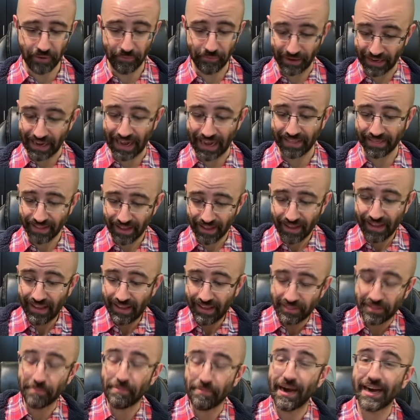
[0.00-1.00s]
why we got
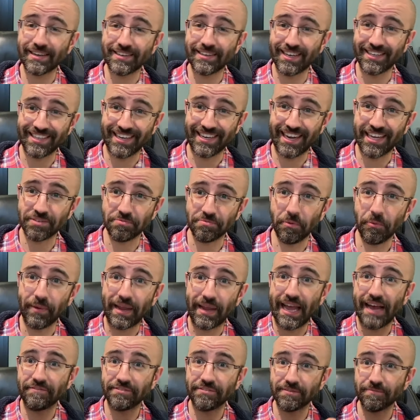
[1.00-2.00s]
the box as it is, where
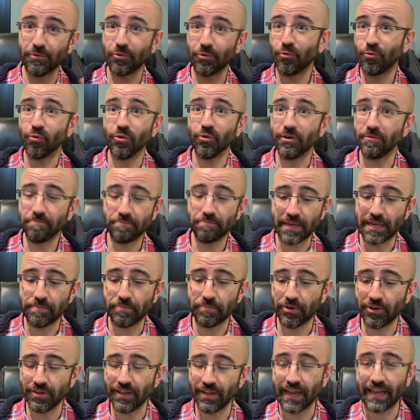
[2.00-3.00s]
we have some cool
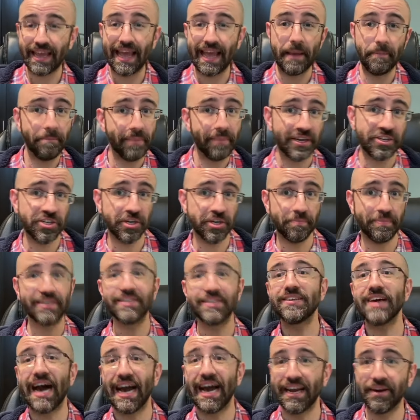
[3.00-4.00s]
people like Kate Bishop
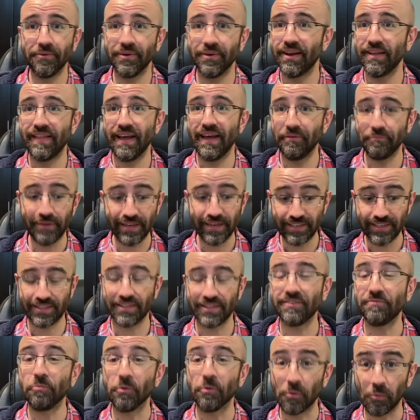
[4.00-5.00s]
and Tigra that we
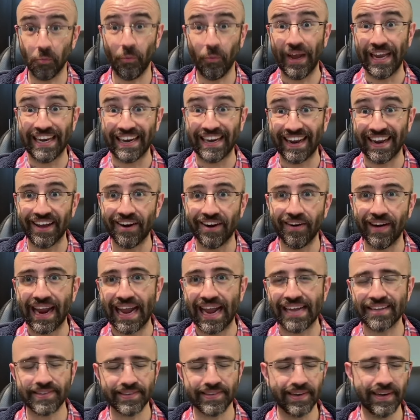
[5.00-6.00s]
still were waiting to get our
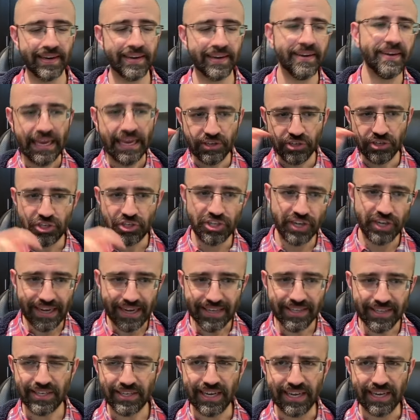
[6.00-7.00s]
hands on.
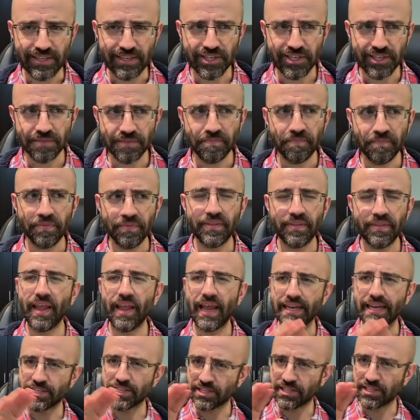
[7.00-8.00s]
Injustice
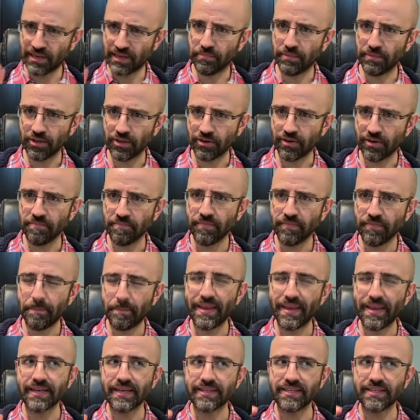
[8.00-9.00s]
is similar
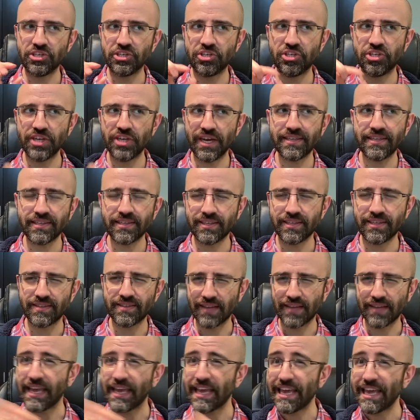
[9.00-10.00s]
because Injustice,
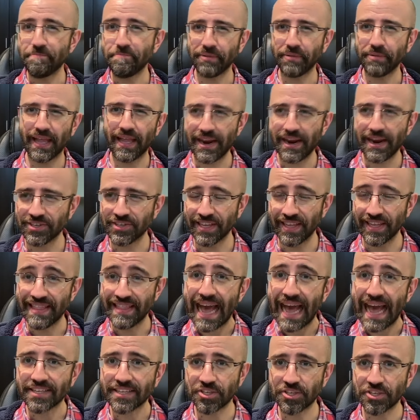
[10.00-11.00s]
the key players in
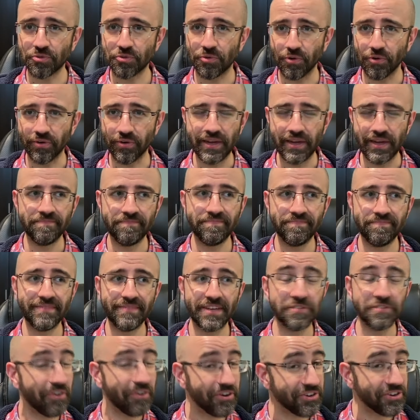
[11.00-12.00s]
that story
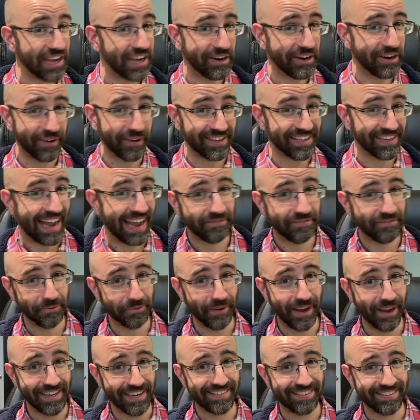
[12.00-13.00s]
as far as I know, because I haven't
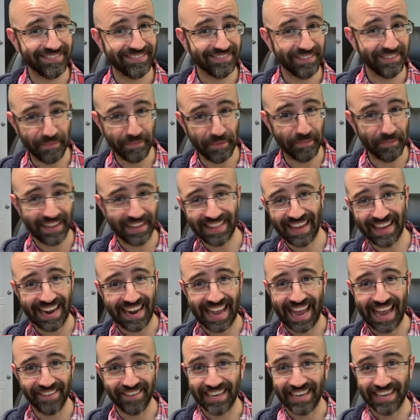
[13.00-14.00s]
read it. Let me make that a
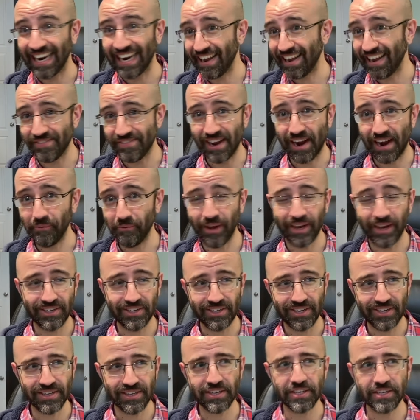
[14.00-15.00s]
caveat. I have not read
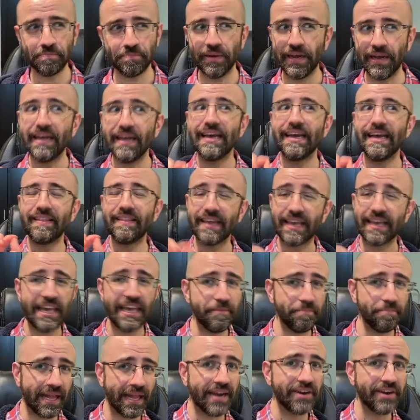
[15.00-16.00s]
Injustice, but the
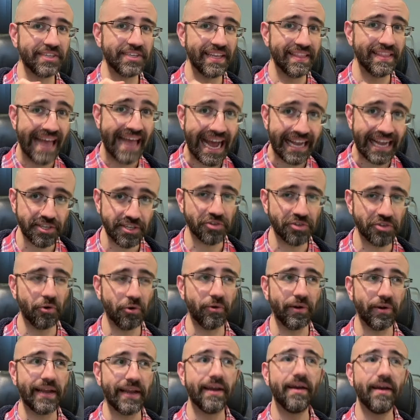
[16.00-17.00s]
key players in that
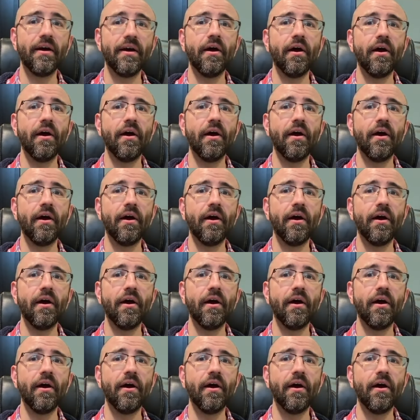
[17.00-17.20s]
story